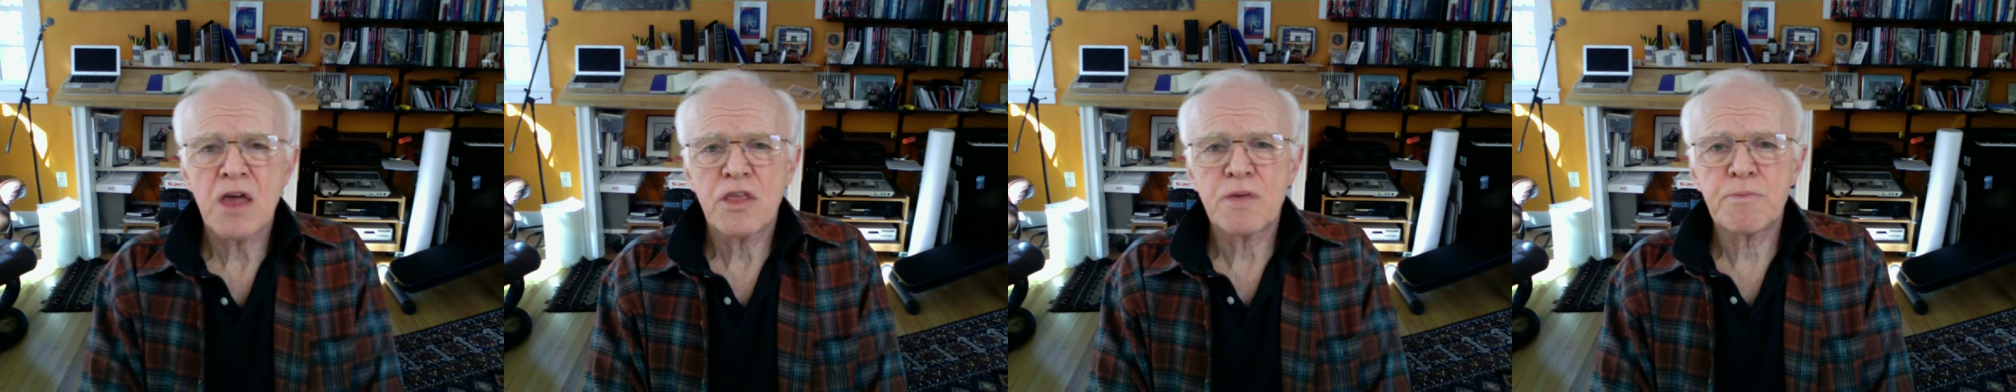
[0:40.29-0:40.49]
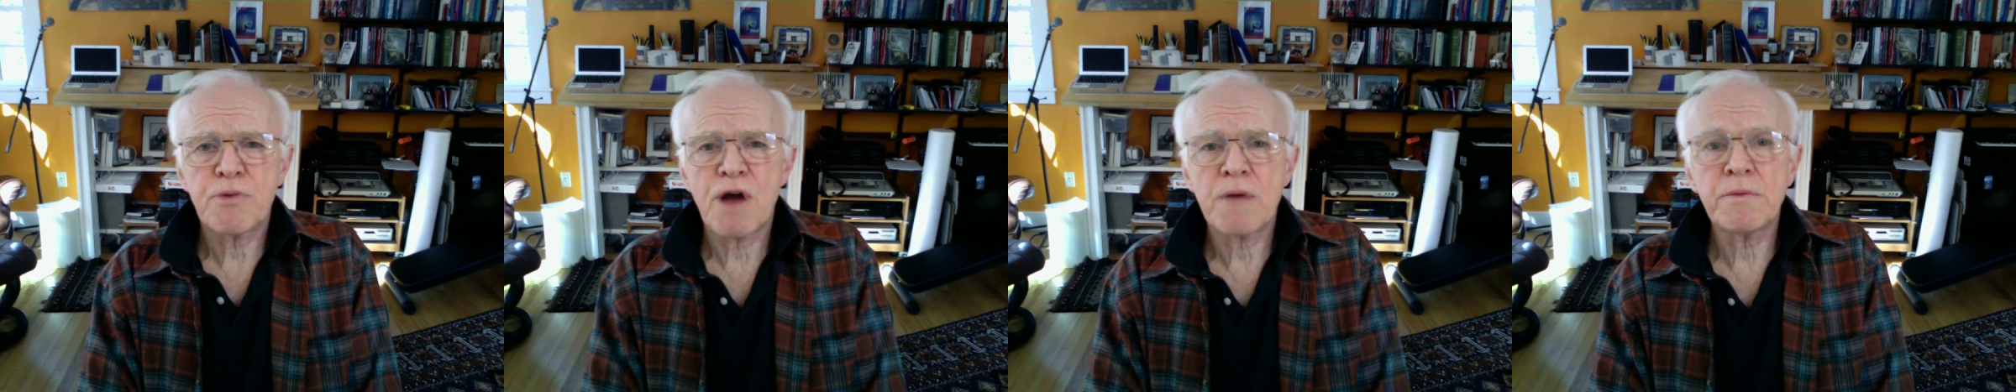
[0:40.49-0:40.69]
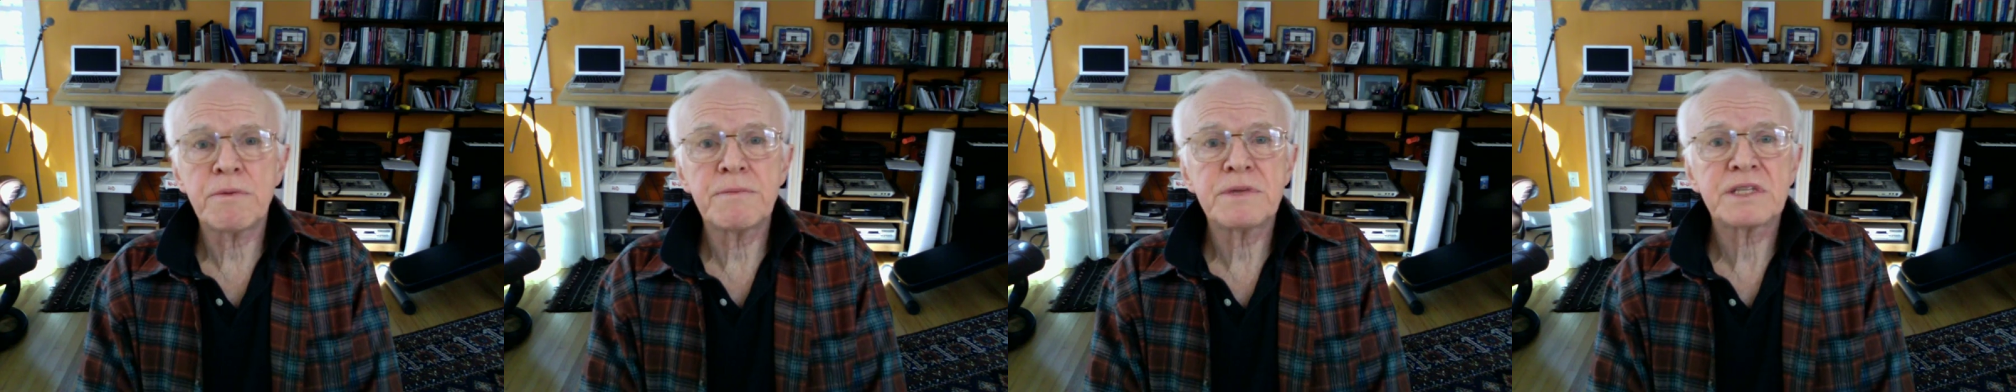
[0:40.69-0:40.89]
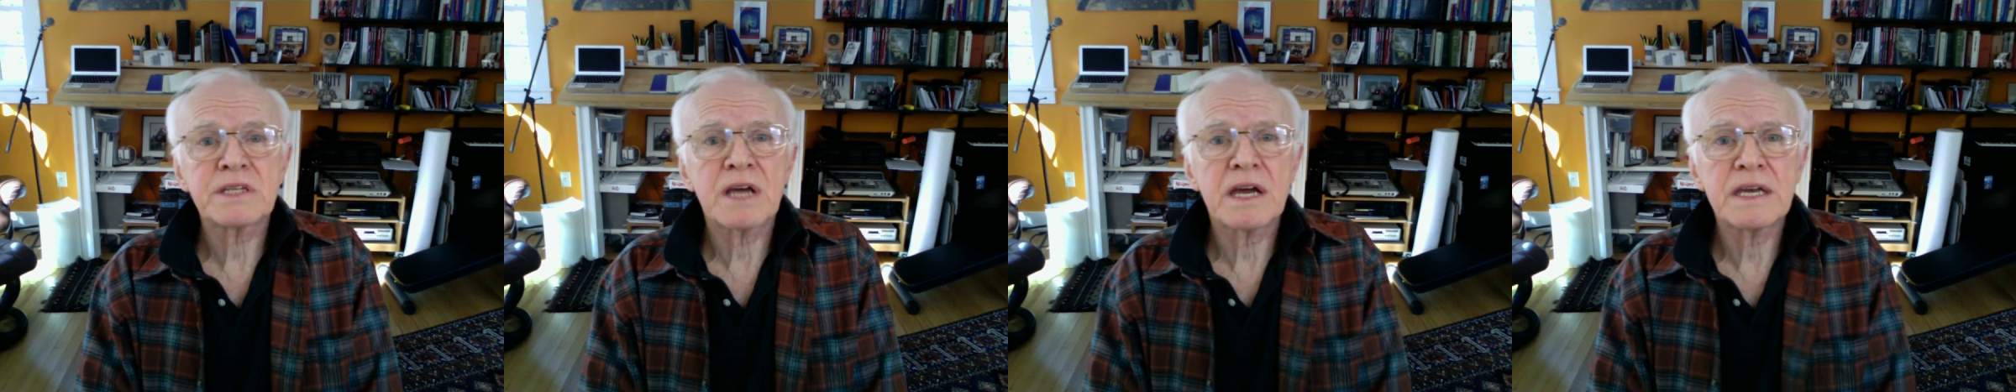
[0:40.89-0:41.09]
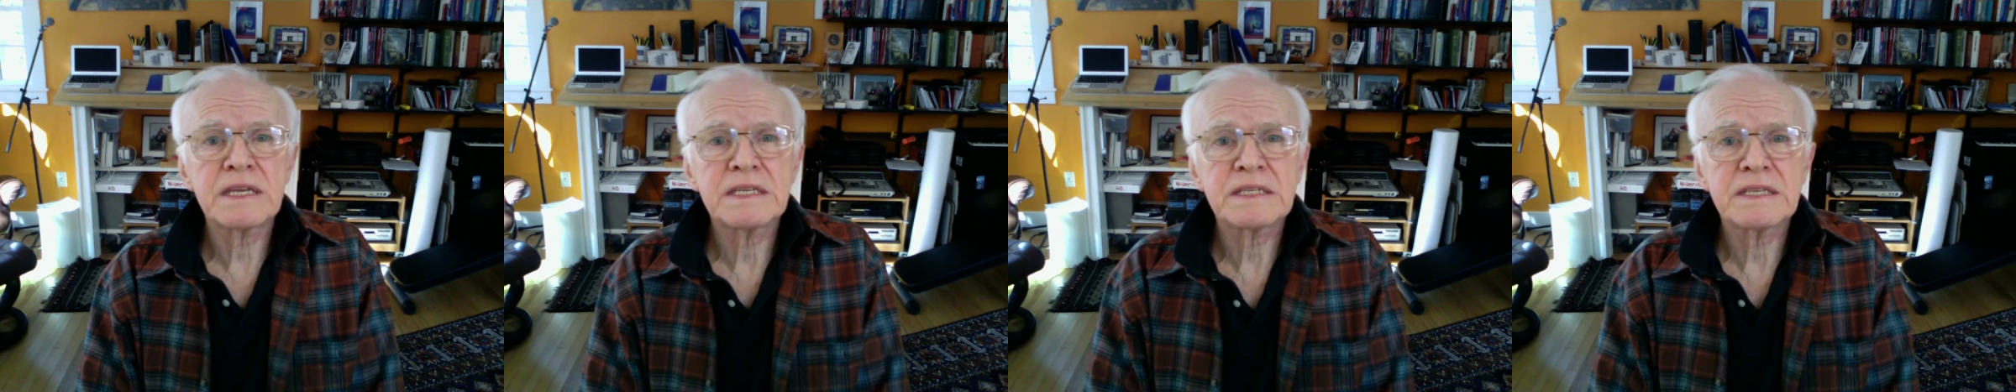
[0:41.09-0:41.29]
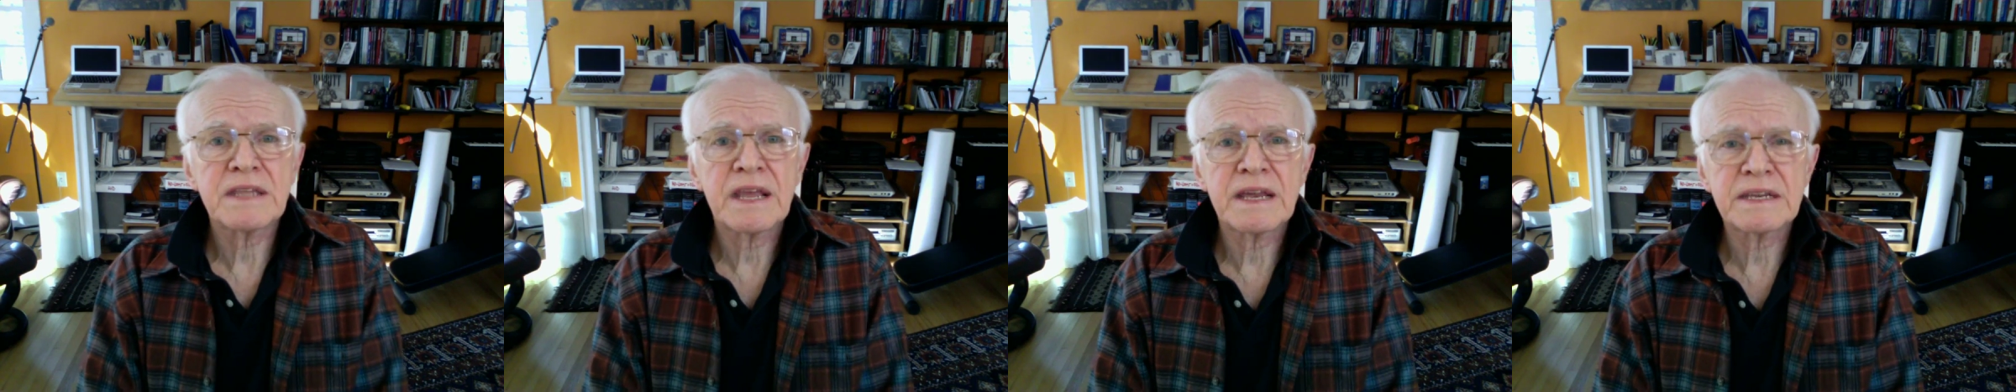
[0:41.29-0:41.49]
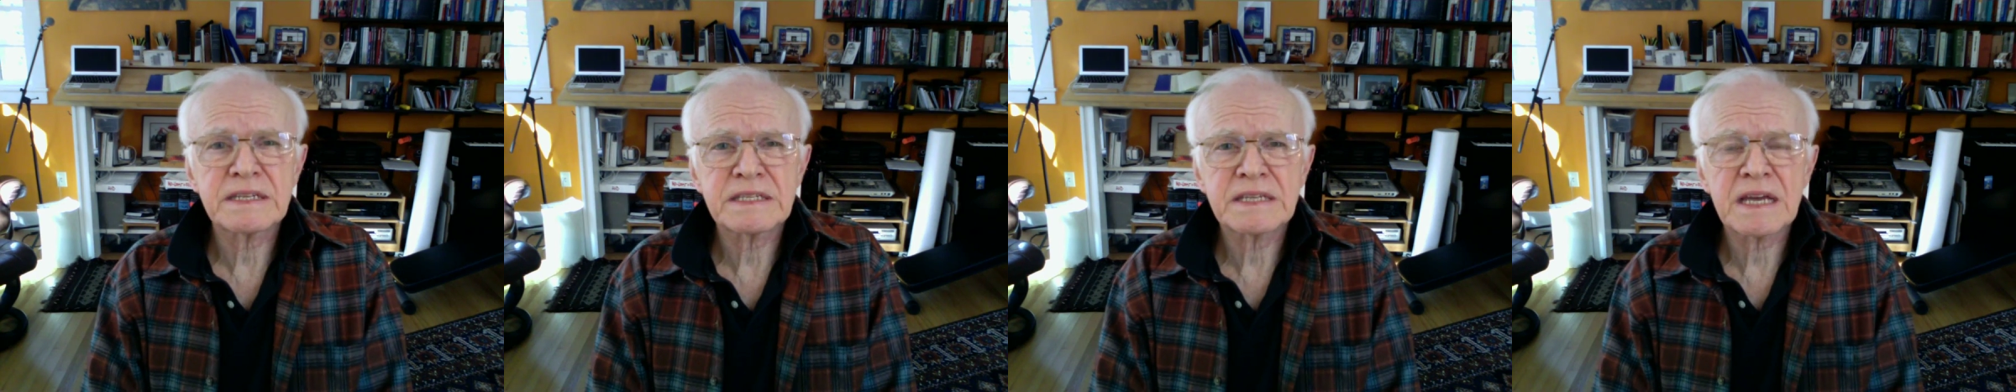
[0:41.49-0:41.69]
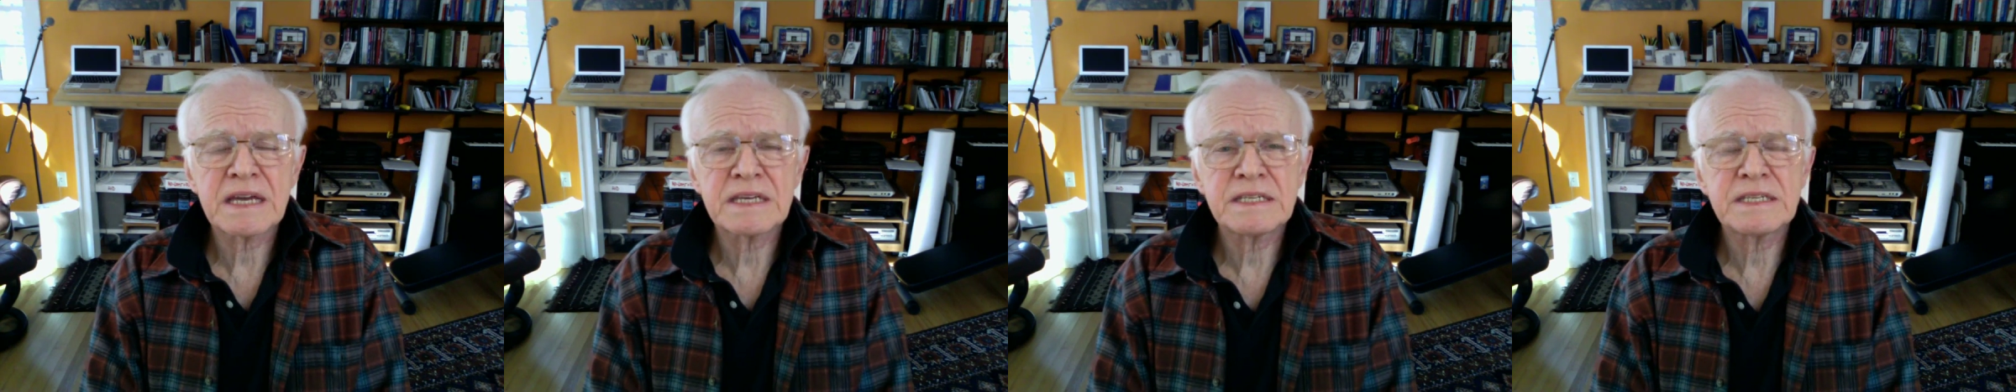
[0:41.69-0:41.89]
The problem, as I
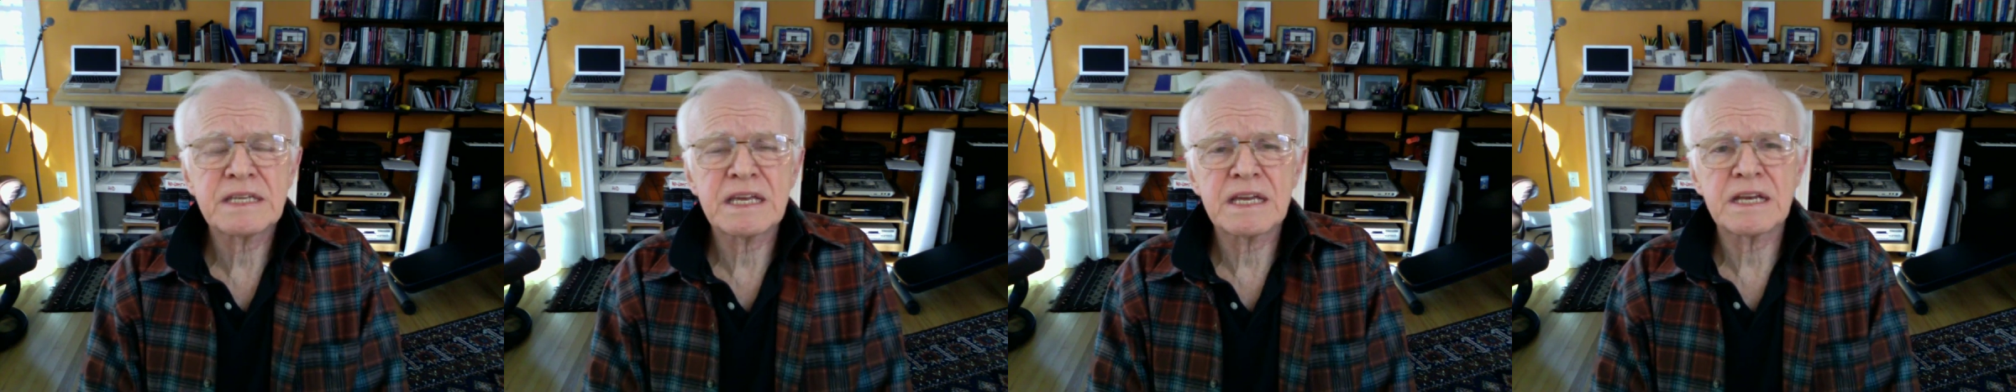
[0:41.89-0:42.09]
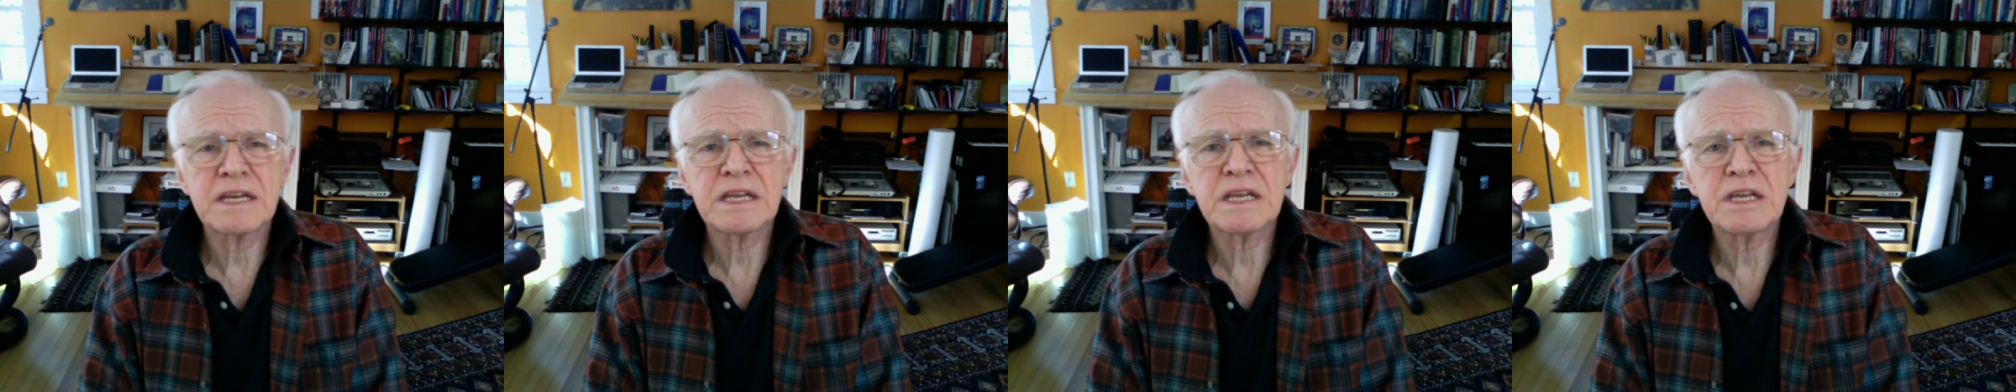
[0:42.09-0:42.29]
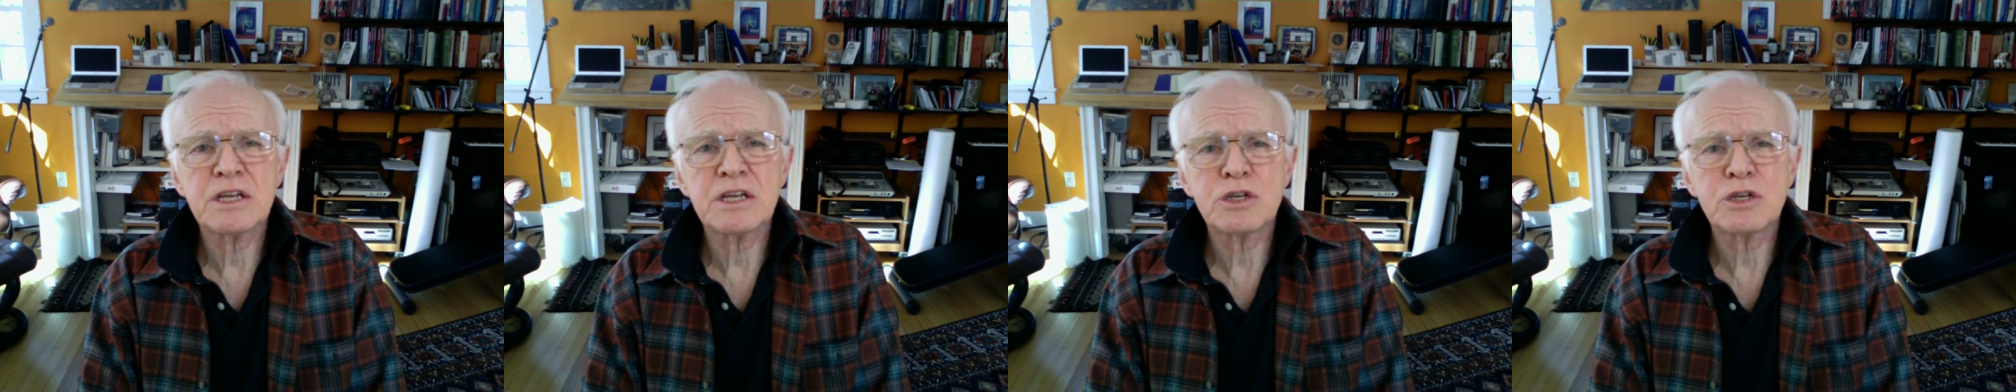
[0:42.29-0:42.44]
see it,